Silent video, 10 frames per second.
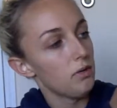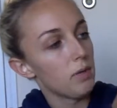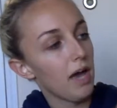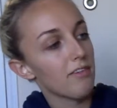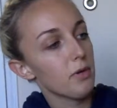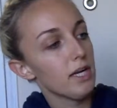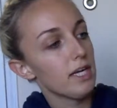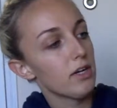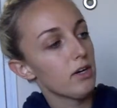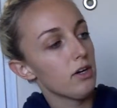we have right
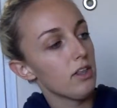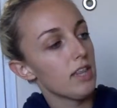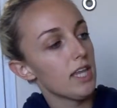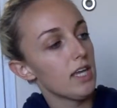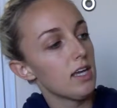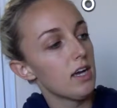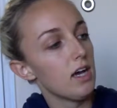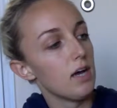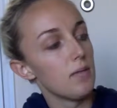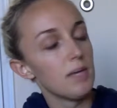here the
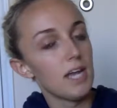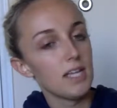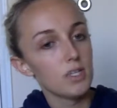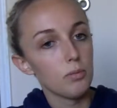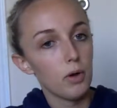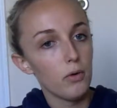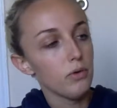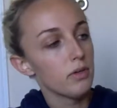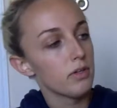nasal bone,